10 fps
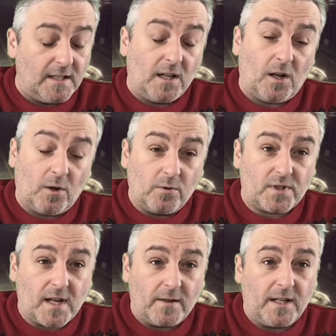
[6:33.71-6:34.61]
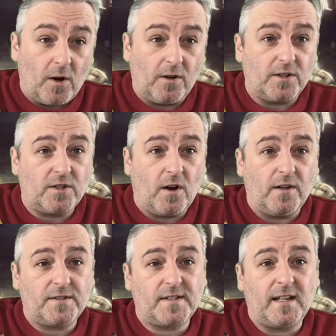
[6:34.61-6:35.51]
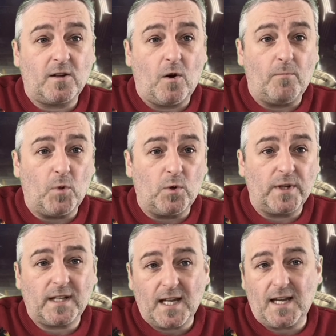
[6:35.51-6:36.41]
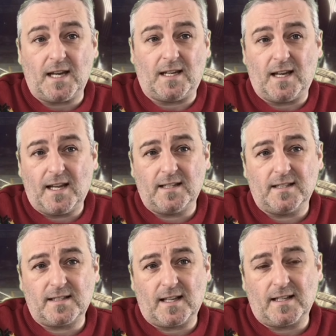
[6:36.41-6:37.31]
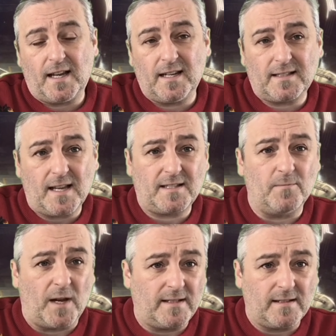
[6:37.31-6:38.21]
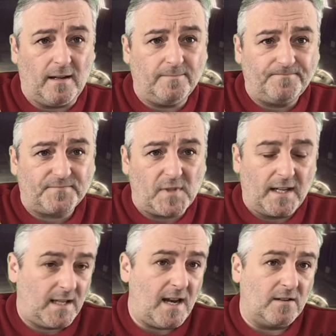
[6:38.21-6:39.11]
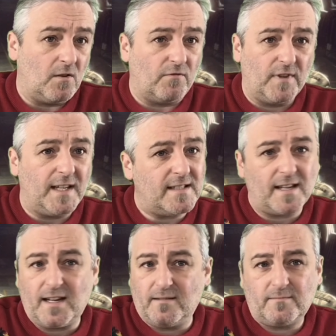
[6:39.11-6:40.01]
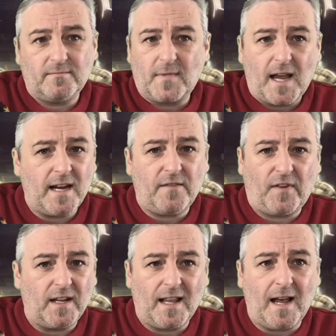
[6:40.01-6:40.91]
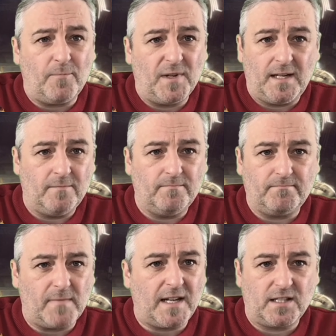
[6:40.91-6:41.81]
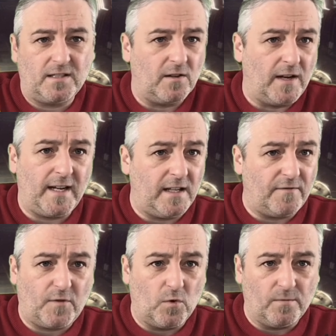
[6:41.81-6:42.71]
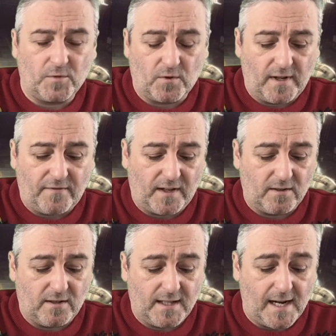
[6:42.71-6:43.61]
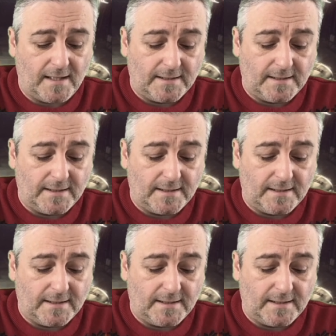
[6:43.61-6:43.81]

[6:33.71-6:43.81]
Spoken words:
Also in Hot Shots, they got Morna Key in a Decimator. Again, not really seen anything of that being mentioned on any of the forums or anything like that.